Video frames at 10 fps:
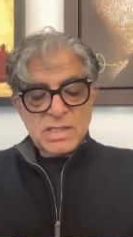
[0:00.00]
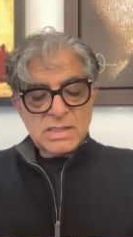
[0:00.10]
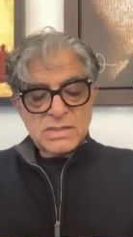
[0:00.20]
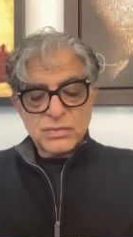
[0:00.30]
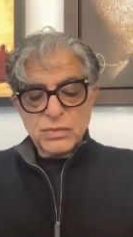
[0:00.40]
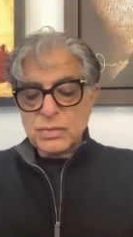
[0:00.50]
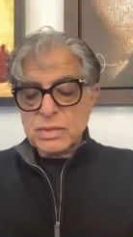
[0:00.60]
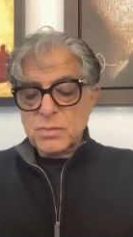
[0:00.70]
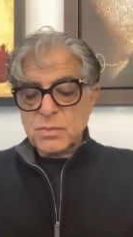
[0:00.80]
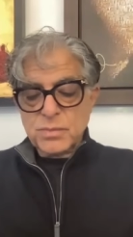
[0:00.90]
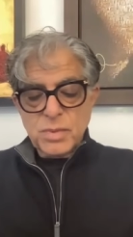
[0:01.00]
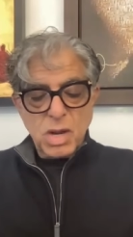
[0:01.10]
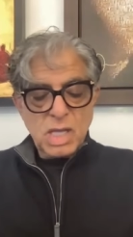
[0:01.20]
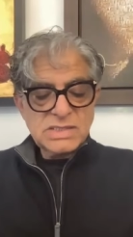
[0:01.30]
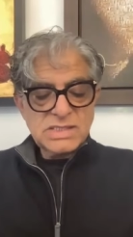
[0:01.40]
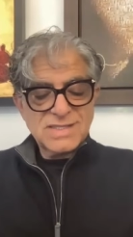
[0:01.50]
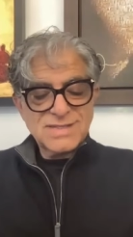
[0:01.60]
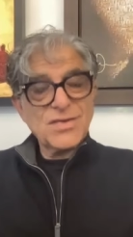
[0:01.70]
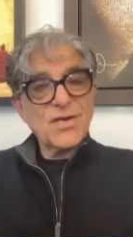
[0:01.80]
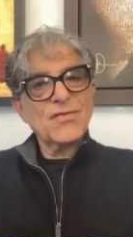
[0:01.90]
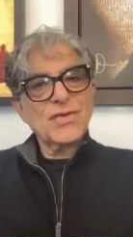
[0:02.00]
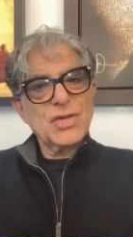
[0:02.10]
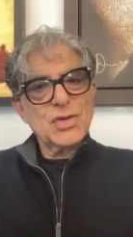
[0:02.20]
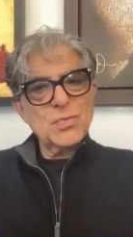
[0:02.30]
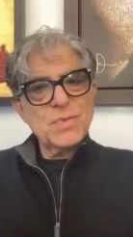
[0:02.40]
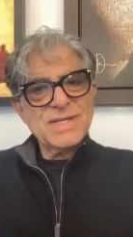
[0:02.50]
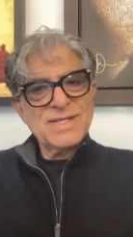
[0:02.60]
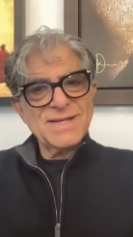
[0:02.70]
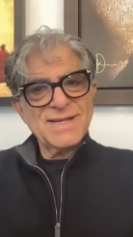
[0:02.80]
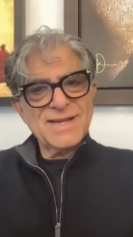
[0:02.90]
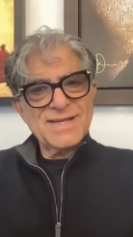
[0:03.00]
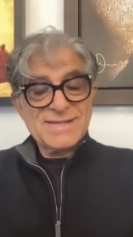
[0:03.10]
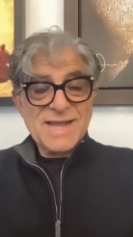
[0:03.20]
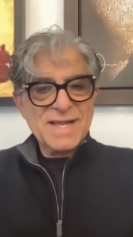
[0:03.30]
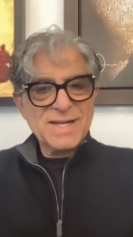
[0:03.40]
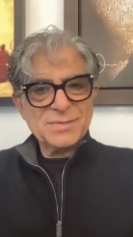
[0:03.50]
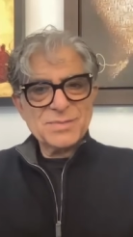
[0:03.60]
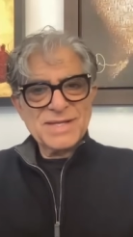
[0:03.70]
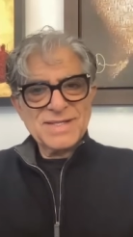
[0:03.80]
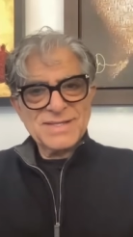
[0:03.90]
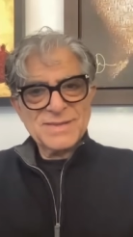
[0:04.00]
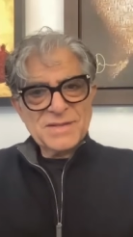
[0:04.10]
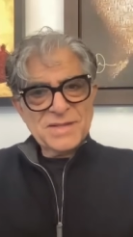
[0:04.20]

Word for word: is through the process of qubit entanglement,